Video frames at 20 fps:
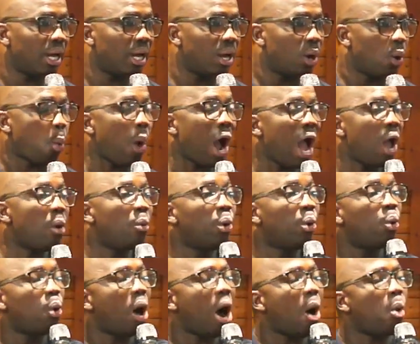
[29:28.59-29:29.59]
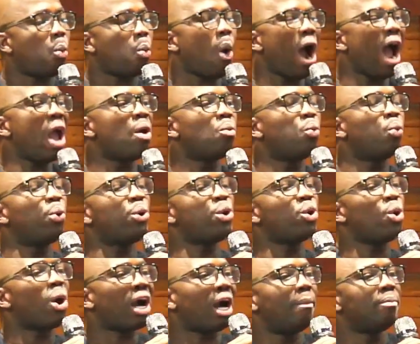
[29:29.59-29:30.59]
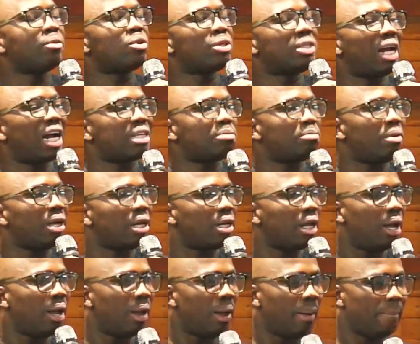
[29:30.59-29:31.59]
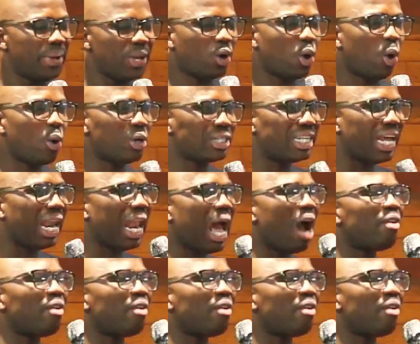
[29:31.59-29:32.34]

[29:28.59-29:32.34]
Why will, why will we not come to judgment? Because the love of